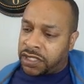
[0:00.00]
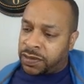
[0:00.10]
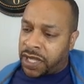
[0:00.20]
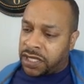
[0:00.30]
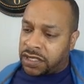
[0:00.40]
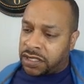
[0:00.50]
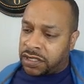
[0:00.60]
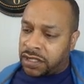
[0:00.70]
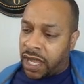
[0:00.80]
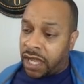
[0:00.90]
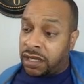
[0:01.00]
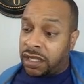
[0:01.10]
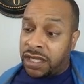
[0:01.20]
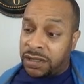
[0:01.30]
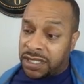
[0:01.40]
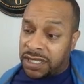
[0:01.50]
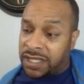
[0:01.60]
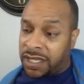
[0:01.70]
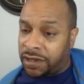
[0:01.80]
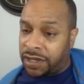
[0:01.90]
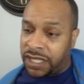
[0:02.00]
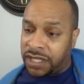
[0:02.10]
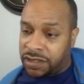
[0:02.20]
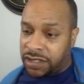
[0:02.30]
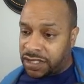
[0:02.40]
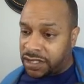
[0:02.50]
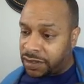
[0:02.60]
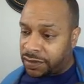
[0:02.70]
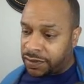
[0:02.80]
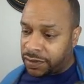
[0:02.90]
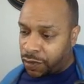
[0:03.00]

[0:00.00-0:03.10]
expansions are not going to come to the Terra ecosystem.